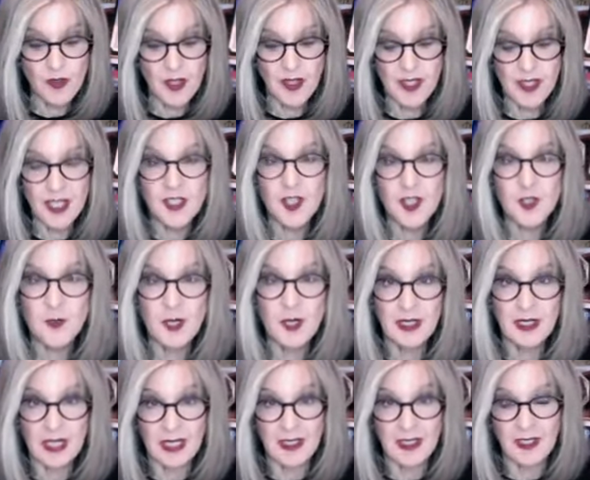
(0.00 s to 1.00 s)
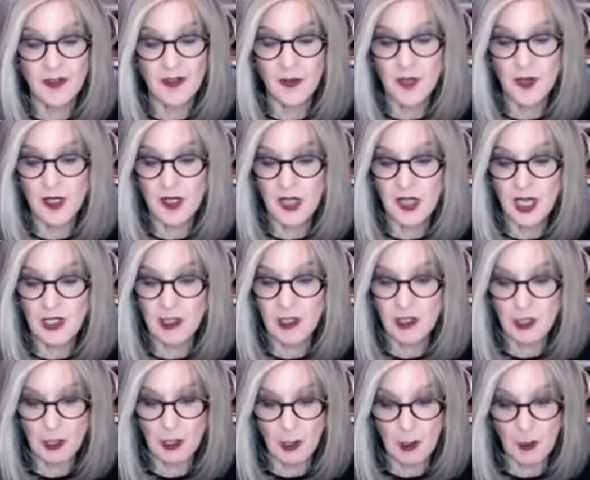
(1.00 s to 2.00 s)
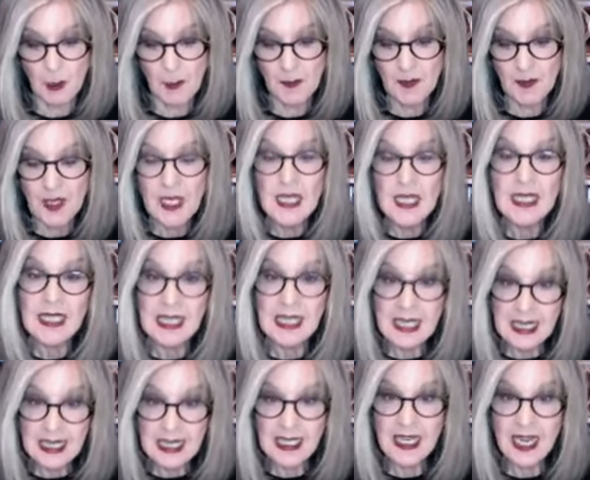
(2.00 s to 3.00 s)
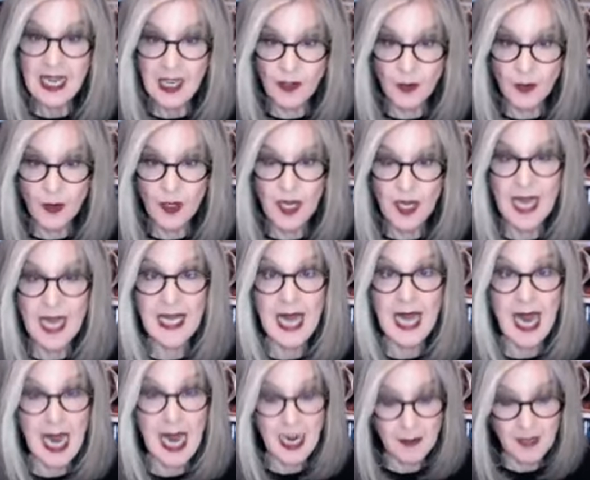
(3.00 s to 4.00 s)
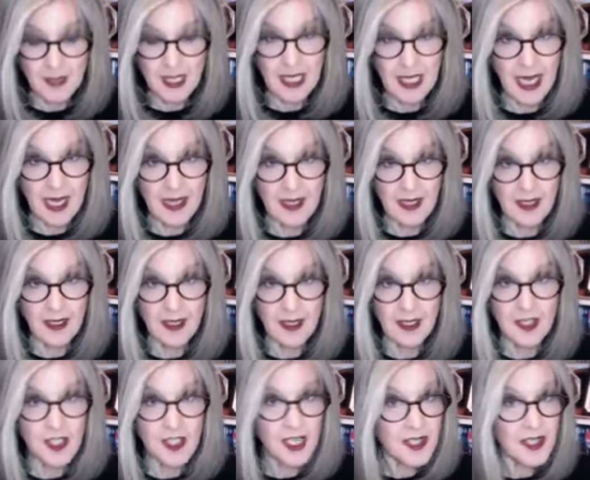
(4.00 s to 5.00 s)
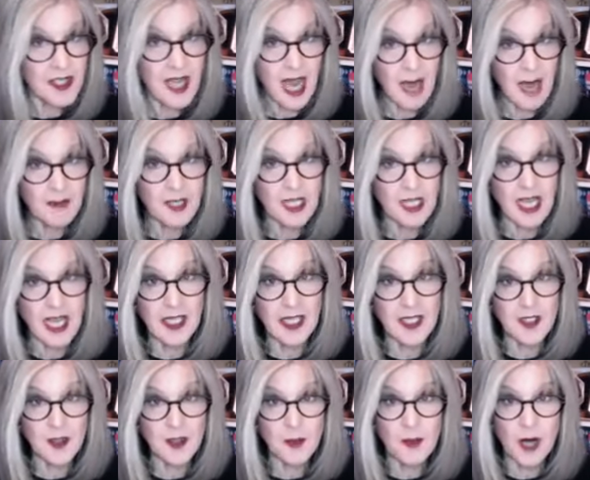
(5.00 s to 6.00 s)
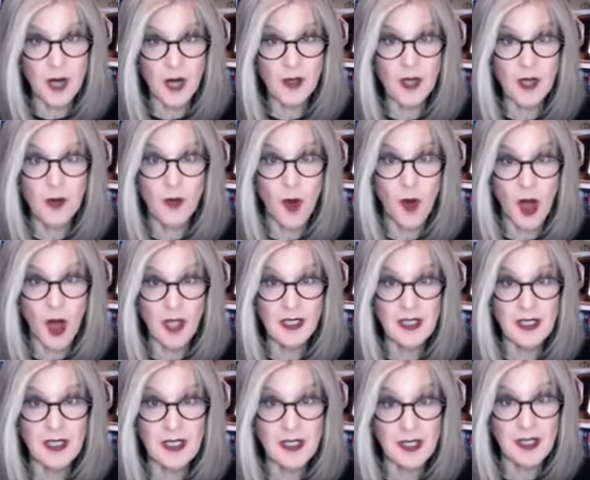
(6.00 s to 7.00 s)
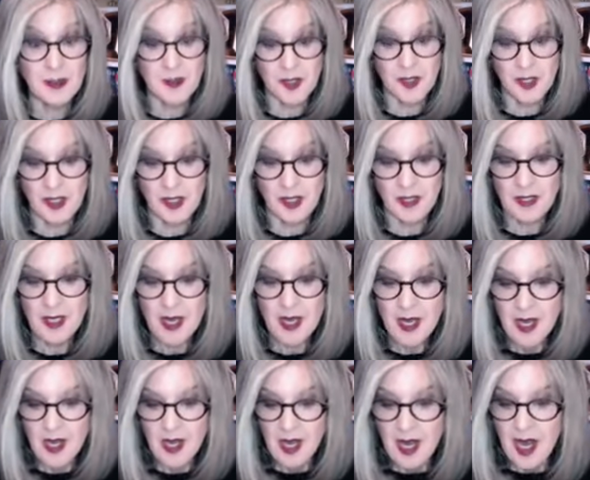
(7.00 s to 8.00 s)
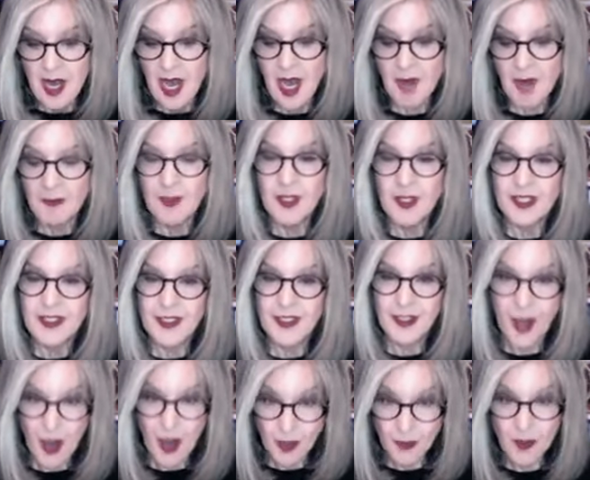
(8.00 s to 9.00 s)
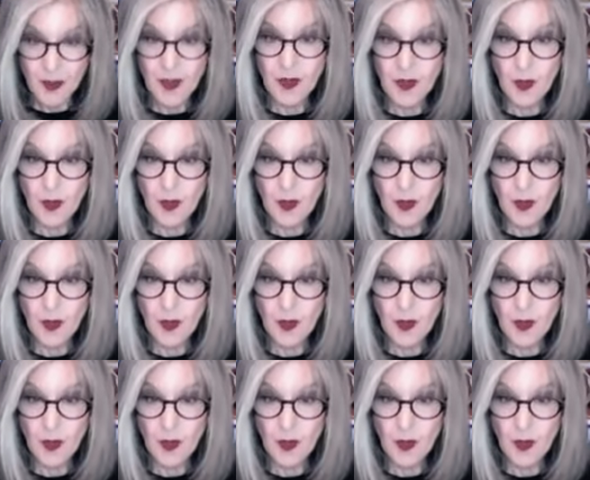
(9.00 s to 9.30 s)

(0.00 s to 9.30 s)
had just been elected for his second term. King Edward had abdicated to marry Wallace Simpson. Gone with the